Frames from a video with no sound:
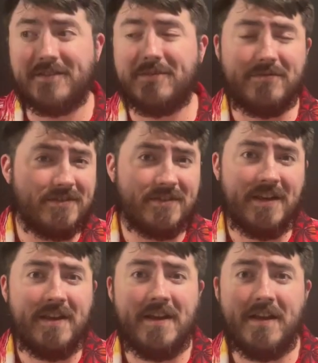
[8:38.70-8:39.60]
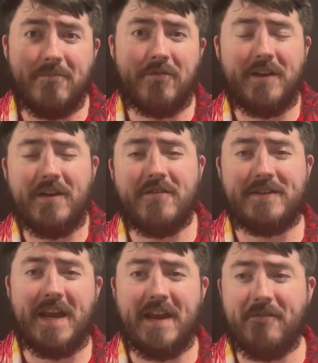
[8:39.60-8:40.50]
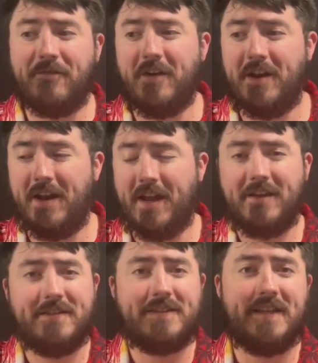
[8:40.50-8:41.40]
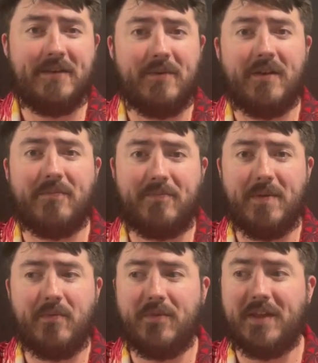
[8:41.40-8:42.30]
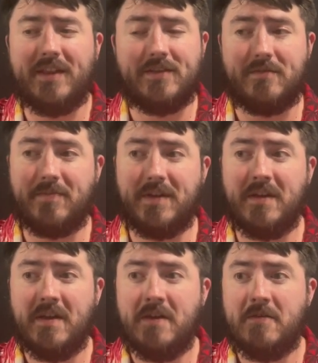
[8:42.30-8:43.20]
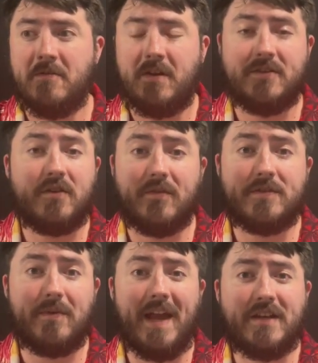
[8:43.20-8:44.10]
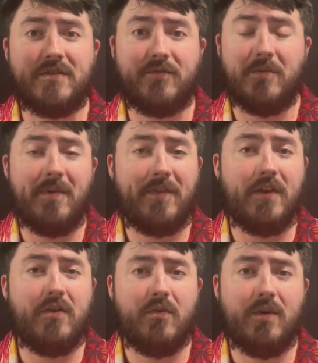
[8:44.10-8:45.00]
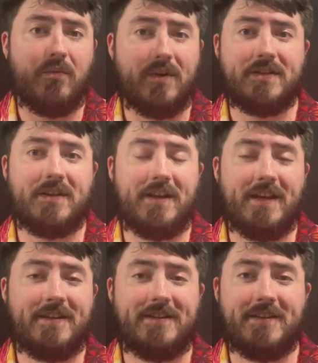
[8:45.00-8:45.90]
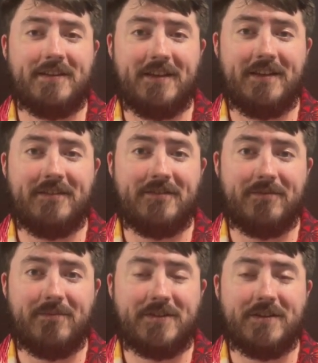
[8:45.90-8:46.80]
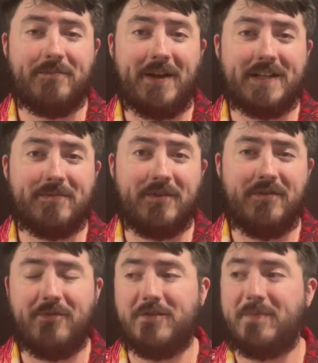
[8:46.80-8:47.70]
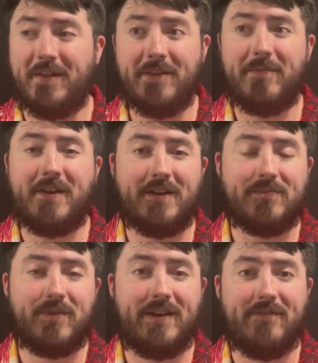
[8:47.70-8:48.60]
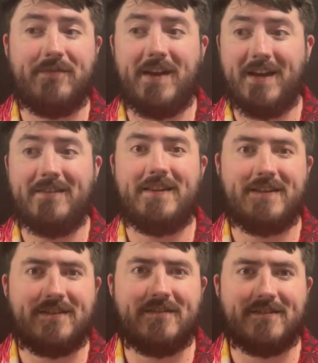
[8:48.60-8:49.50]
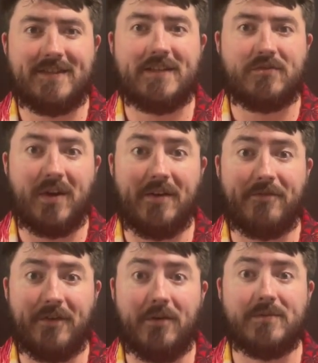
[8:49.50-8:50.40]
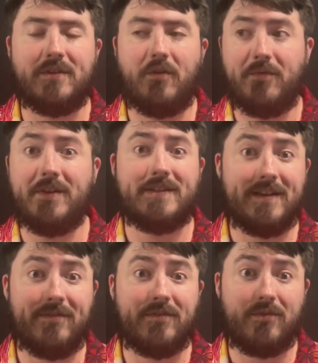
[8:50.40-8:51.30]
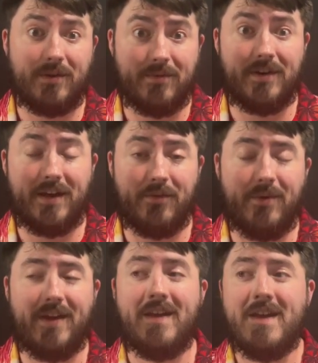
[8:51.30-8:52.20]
it was pretty entertaining fun. And I could see where people would think this would be a serviceable action film if they knew it wasn't connected to the Mission Impossible universe. But I think because we've got these 6 great films and hopefully a 7th great one on the way,